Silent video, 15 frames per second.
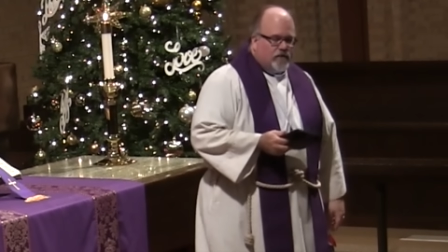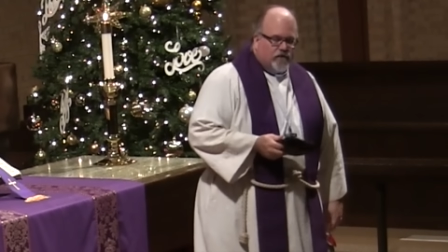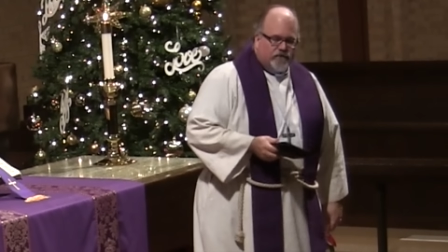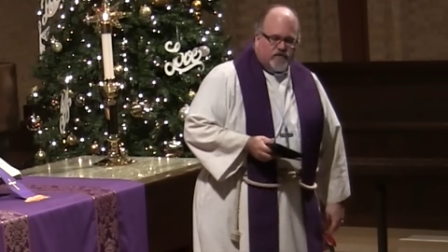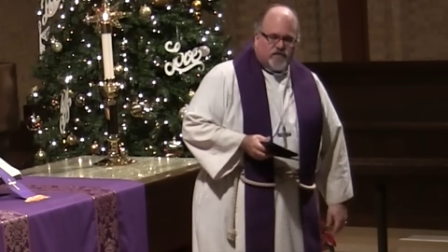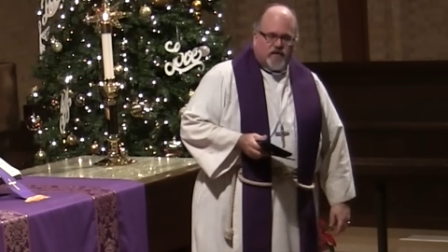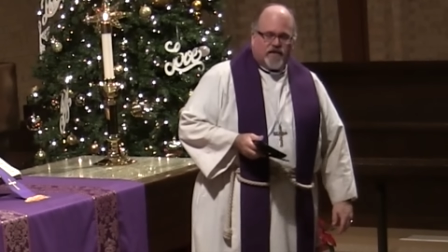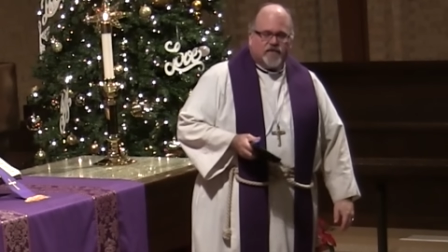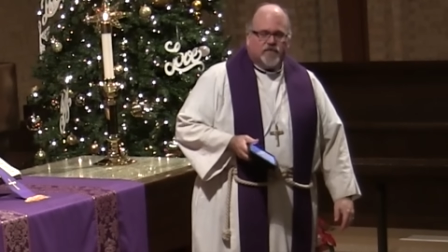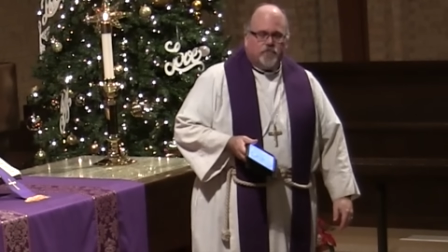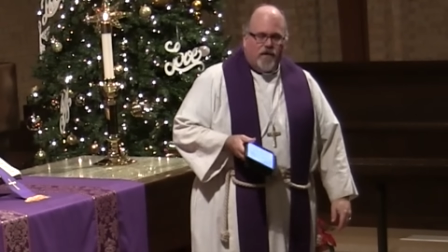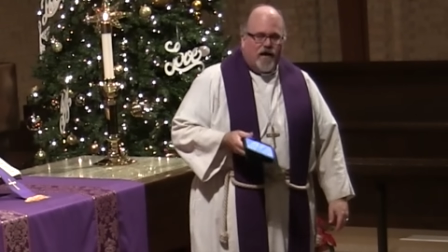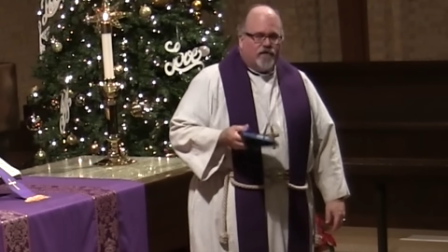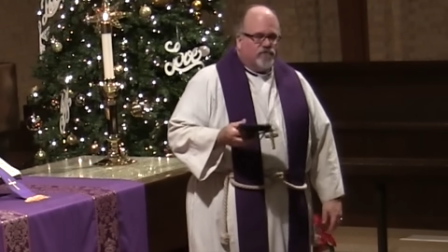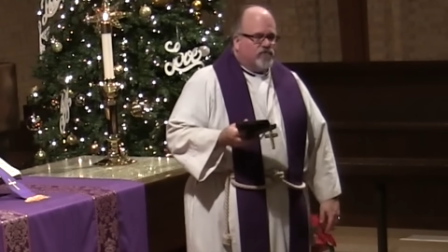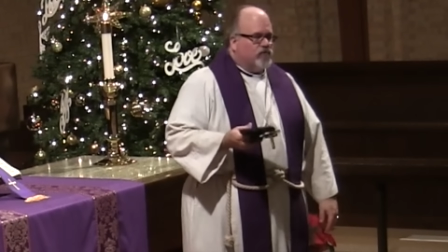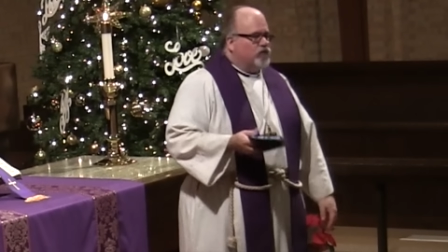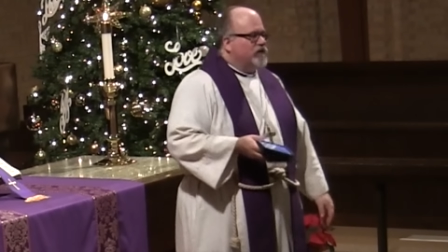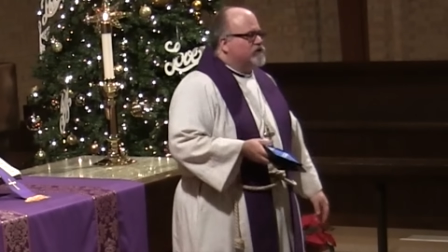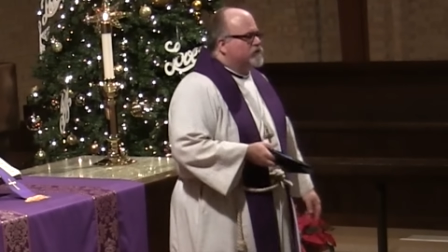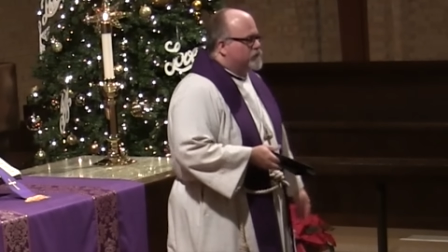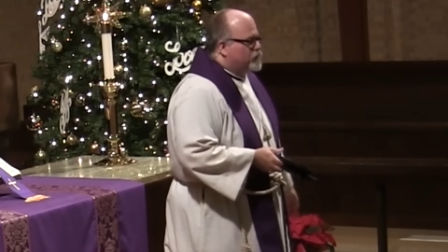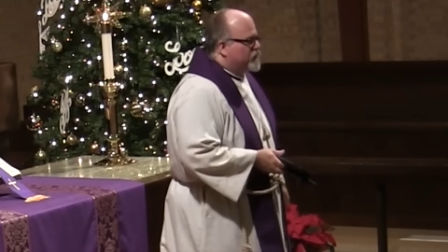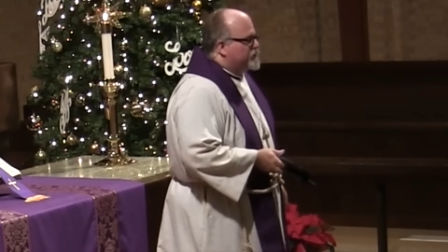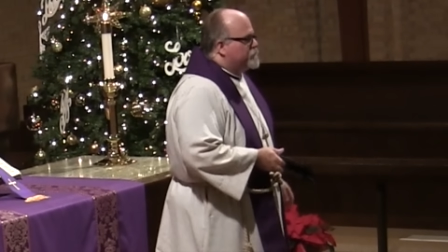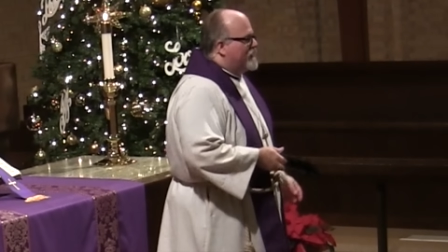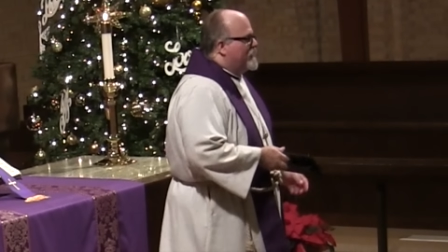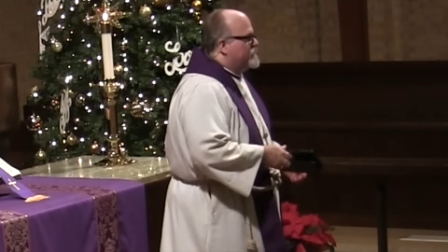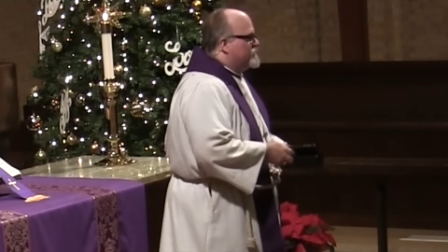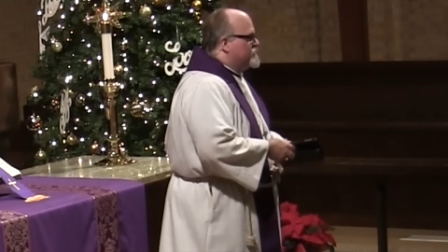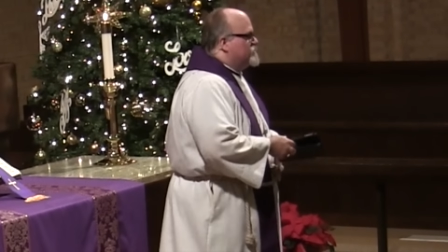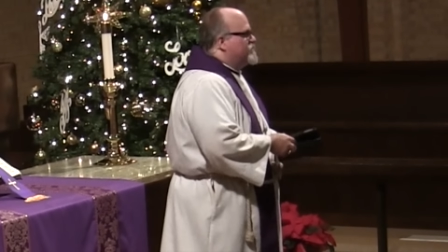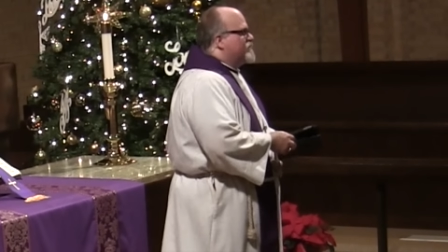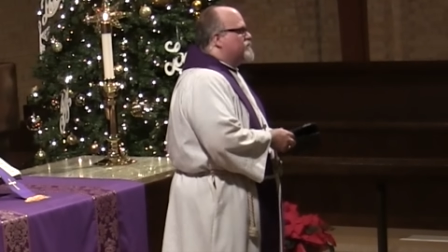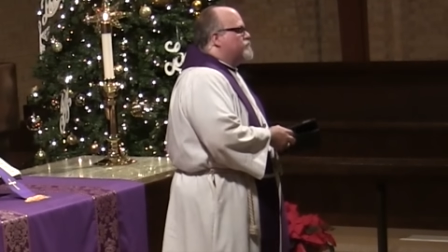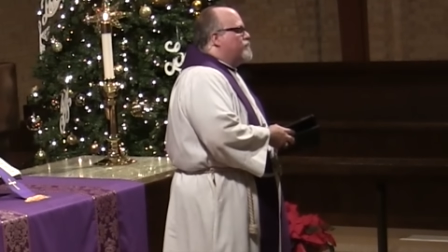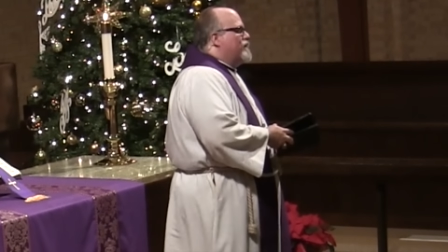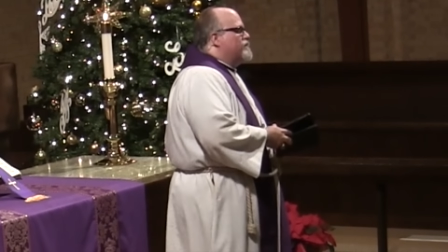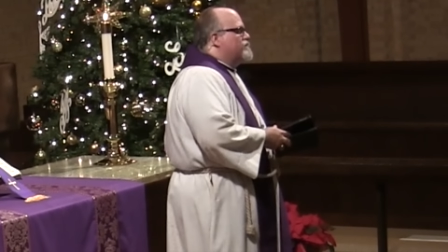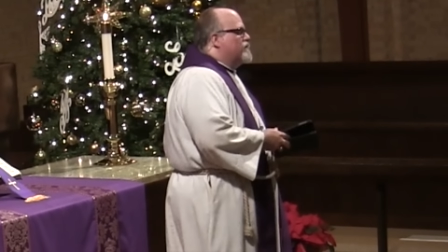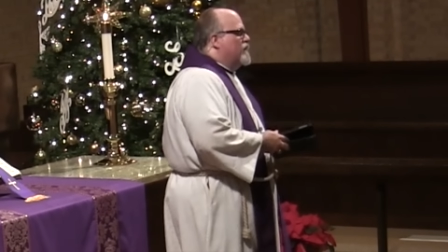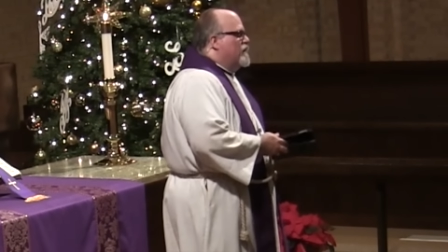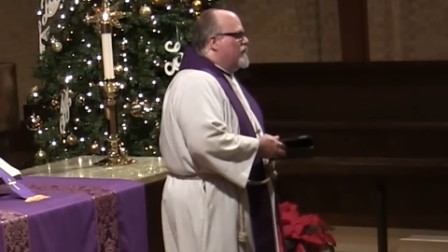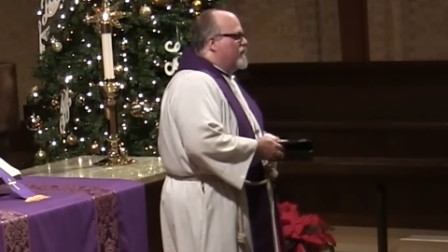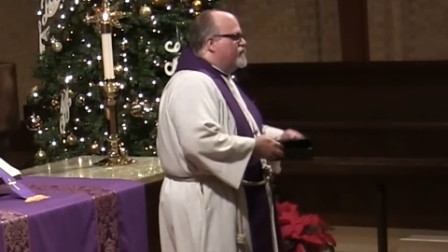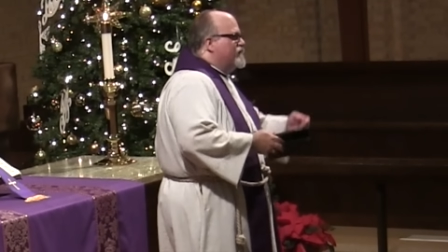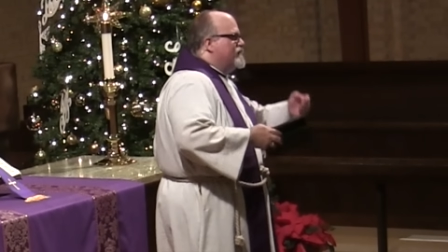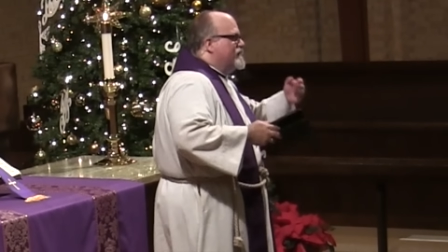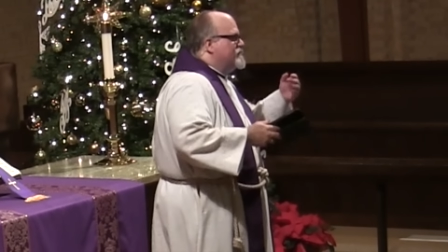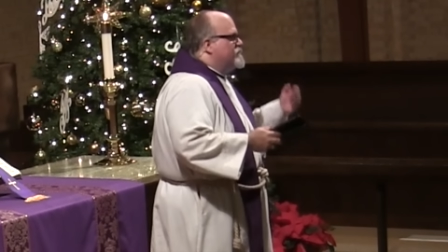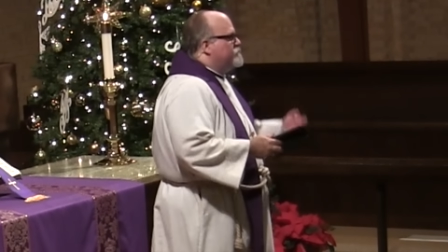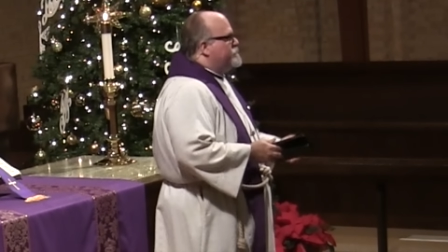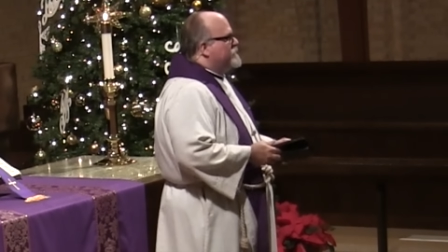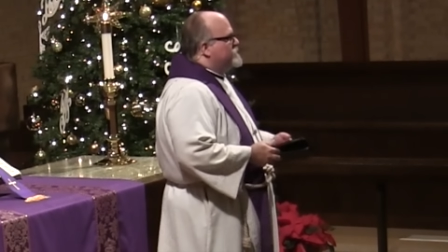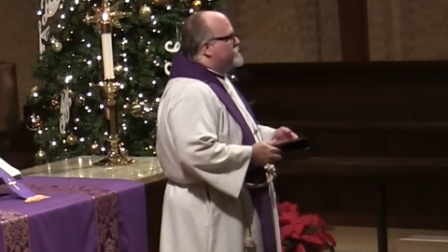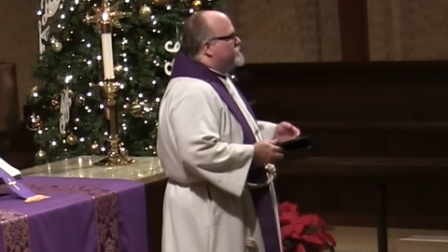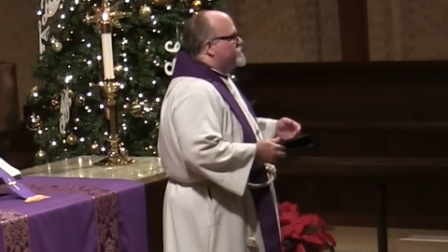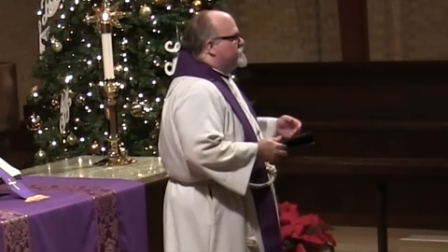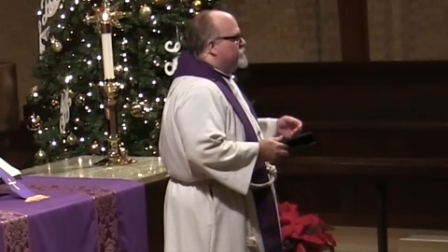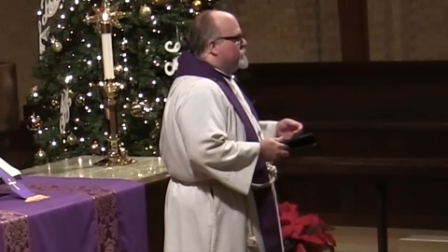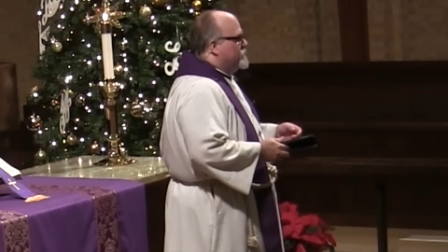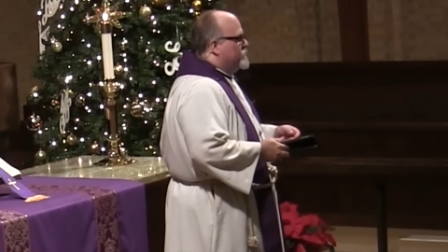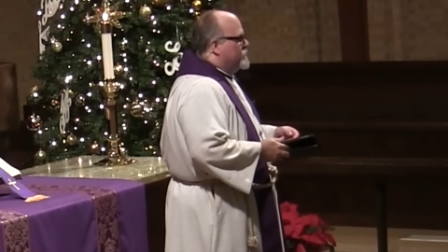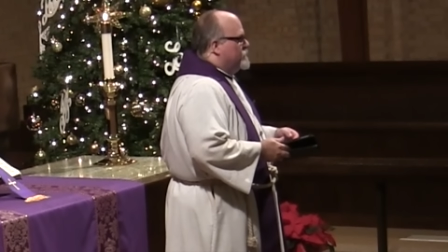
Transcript: in the sixth month. Which, which month? The sixth month of Elizabeth's